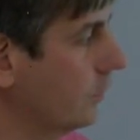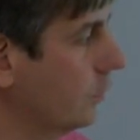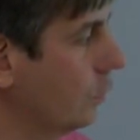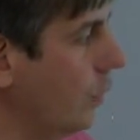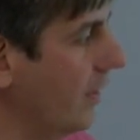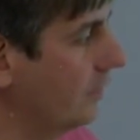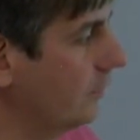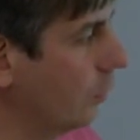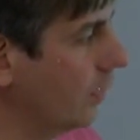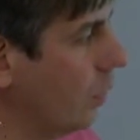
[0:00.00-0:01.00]
So red is
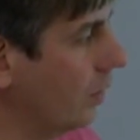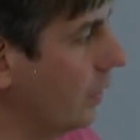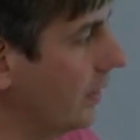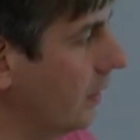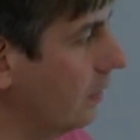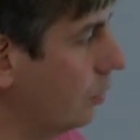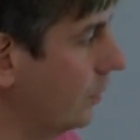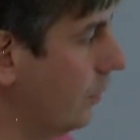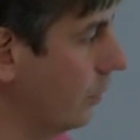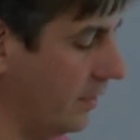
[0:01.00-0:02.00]
flowing one way and blue
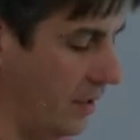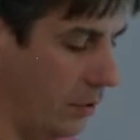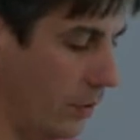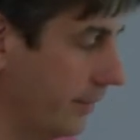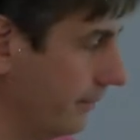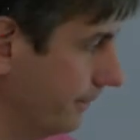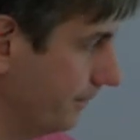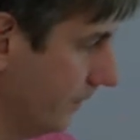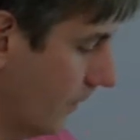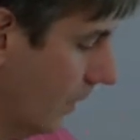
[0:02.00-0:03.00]
is flowing the other way.
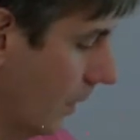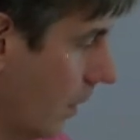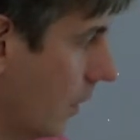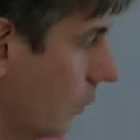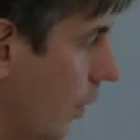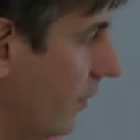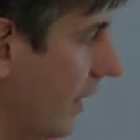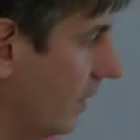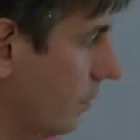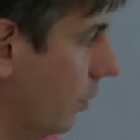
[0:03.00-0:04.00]
So we have a
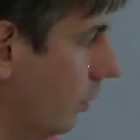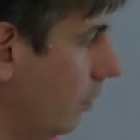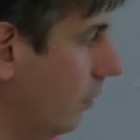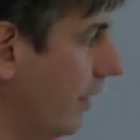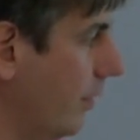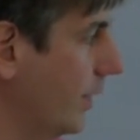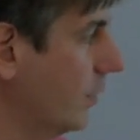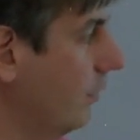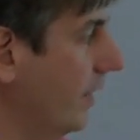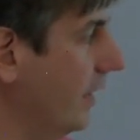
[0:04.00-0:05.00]
nice model and
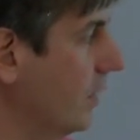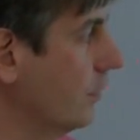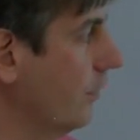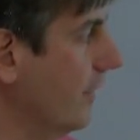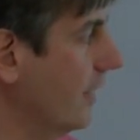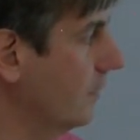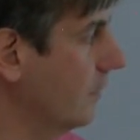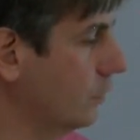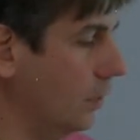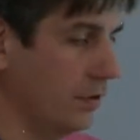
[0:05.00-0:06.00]
theoretical validation for that. So
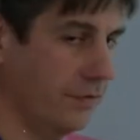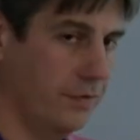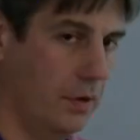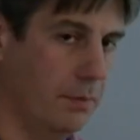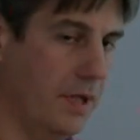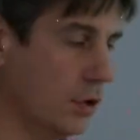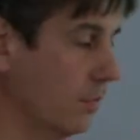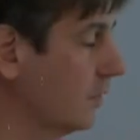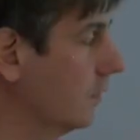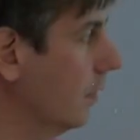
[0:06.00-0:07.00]
there's a lot of
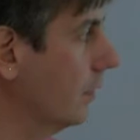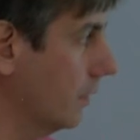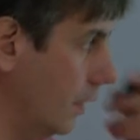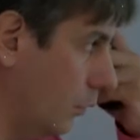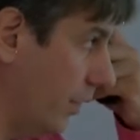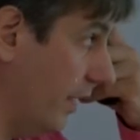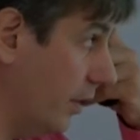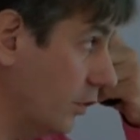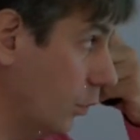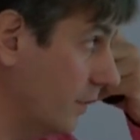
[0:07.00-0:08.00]
measurements done with
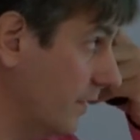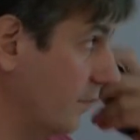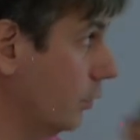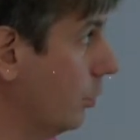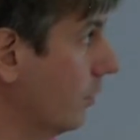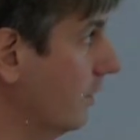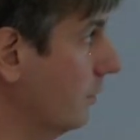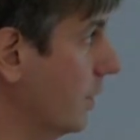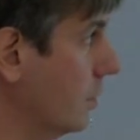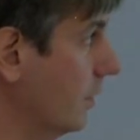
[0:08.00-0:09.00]
AirSWAT that support these
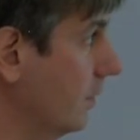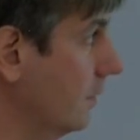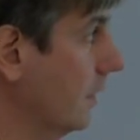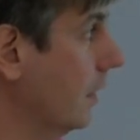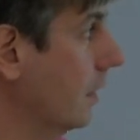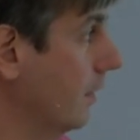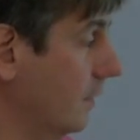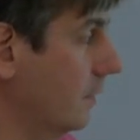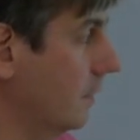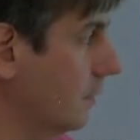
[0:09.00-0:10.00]
measurements.
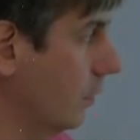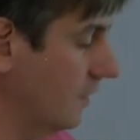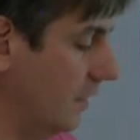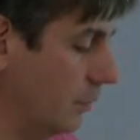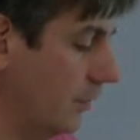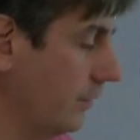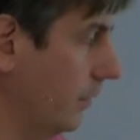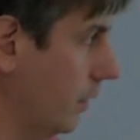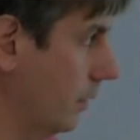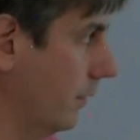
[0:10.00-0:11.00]
This concept of
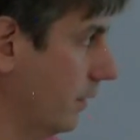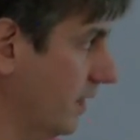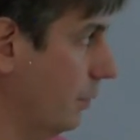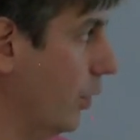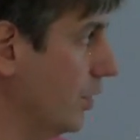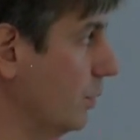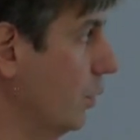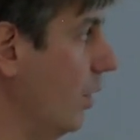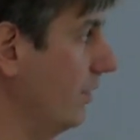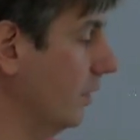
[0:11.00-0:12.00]
the separation
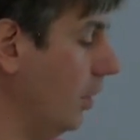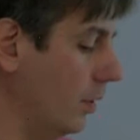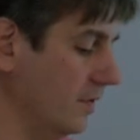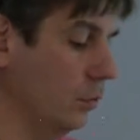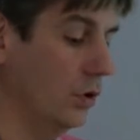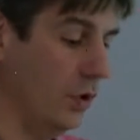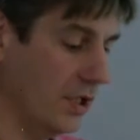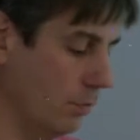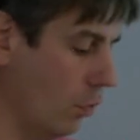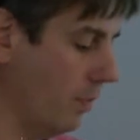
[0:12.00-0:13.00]
between waves and currents, and we'll do
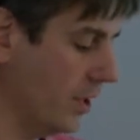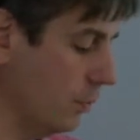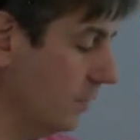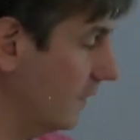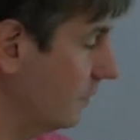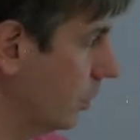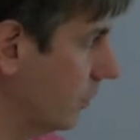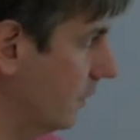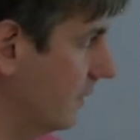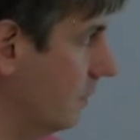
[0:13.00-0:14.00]
actually more measurements as part
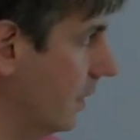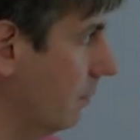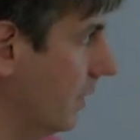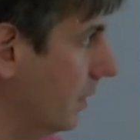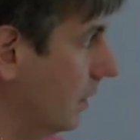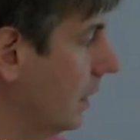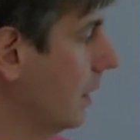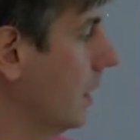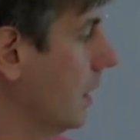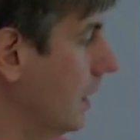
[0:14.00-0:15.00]
of the SKIM campaign
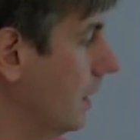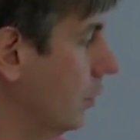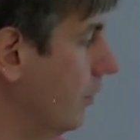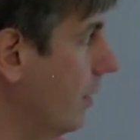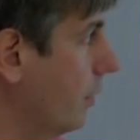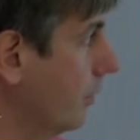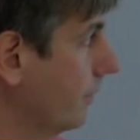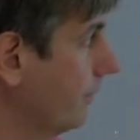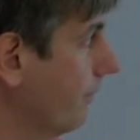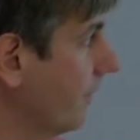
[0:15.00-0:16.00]
in November.
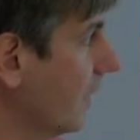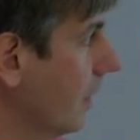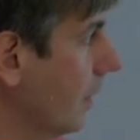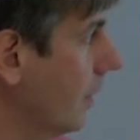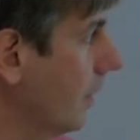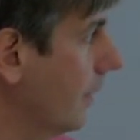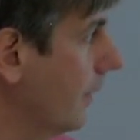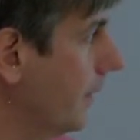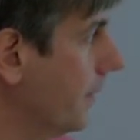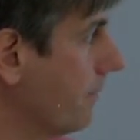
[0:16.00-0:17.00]

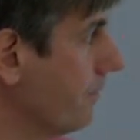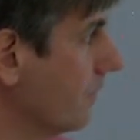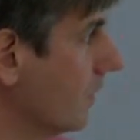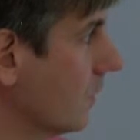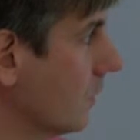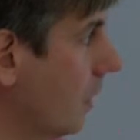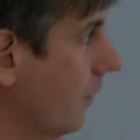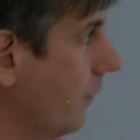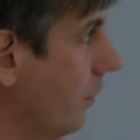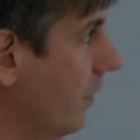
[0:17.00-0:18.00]
A
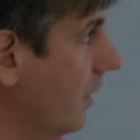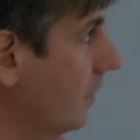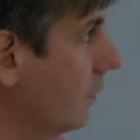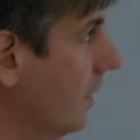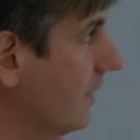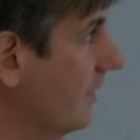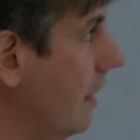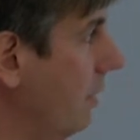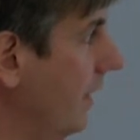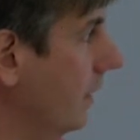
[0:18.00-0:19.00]
few things about
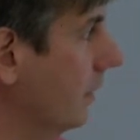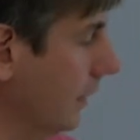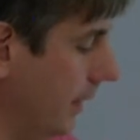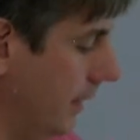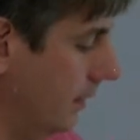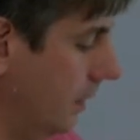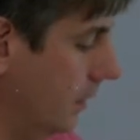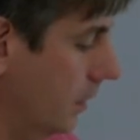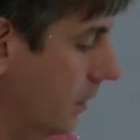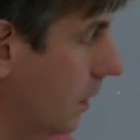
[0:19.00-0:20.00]
sampling,
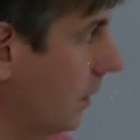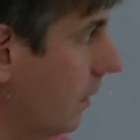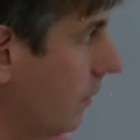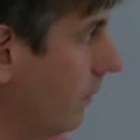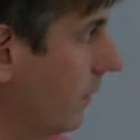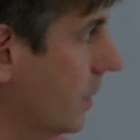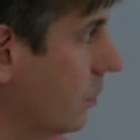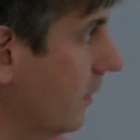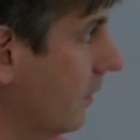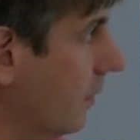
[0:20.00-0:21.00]
and I'll finish
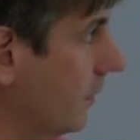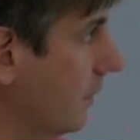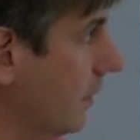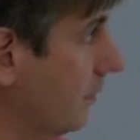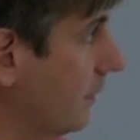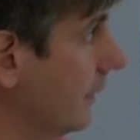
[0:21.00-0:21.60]
with this kind of stuff.